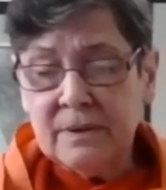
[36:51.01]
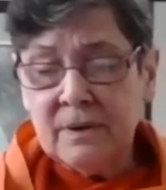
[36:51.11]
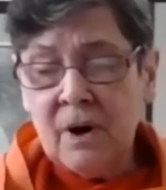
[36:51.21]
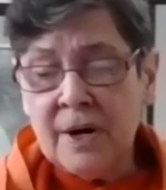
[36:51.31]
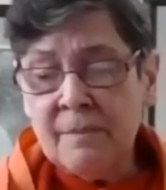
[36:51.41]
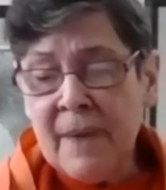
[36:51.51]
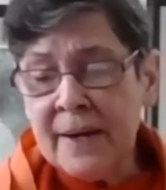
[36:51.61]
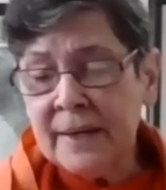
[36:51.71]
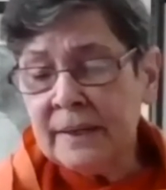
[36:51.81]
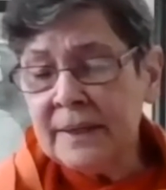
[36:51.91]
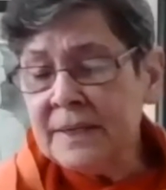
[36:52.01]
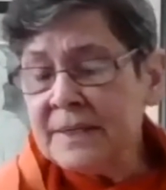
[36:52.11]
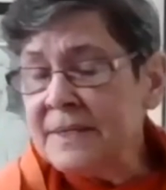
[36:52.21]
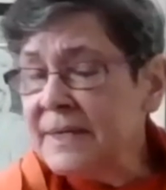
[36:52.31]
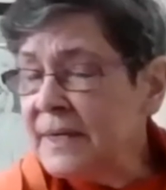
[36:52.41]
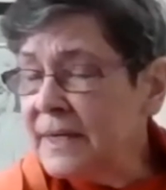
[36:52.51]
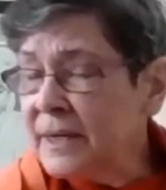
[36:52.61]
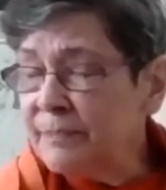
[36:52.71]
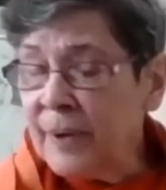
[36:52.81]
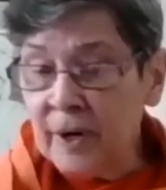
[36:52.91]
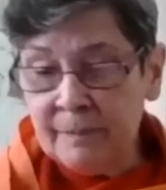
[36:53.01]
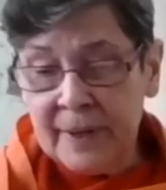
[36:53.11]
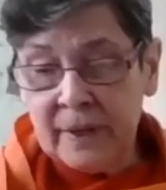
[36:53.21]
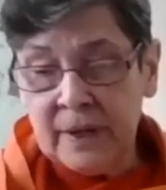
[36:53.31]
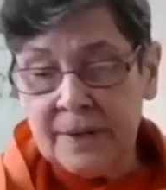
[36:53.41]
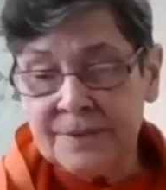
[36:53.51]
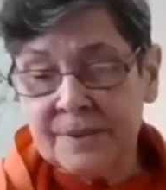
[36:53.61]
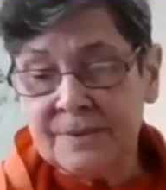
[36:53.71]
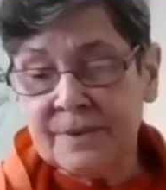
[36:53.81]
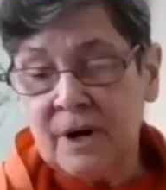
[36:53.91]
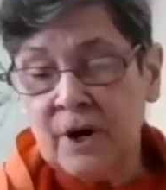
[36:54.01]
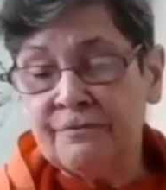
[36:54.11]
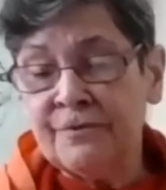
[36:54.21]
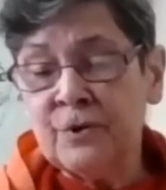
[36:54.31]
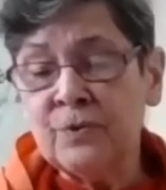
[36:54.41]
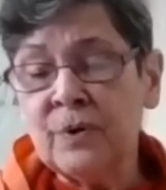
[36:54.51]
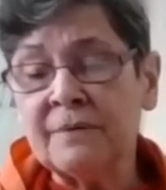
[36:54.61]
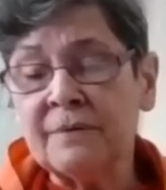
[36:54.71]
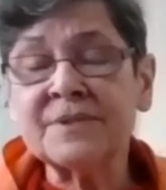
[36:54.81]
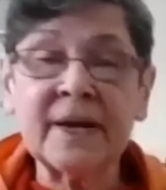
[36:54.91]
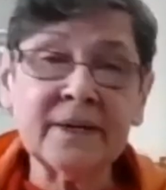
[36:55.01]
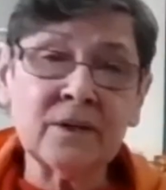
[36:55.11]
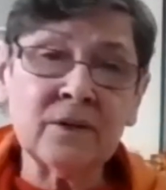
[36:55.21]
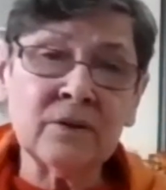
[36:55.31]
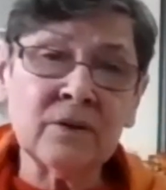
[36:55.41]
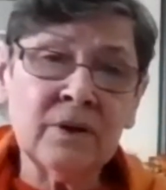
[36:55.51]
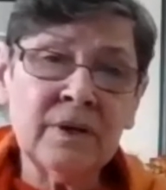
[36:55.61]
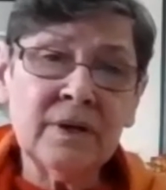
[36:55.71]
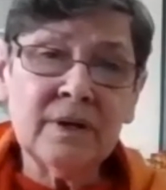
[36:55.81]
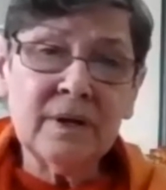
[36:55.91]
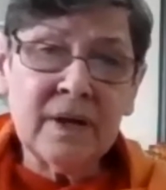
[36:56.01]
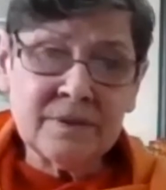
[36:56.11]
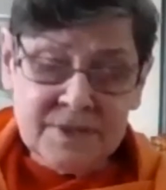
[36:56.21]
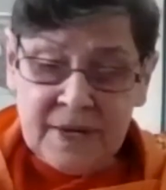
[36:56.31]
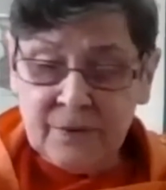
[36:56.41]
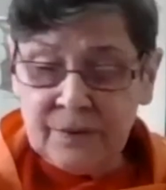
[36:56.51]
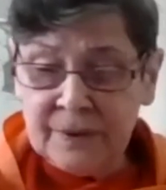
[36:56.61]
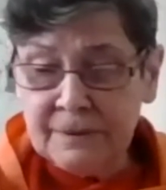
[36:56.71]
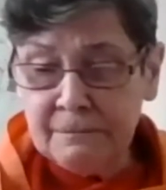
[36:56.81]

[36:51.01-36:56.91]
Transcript: automatically decompartmentalizes our view of secular and sacred,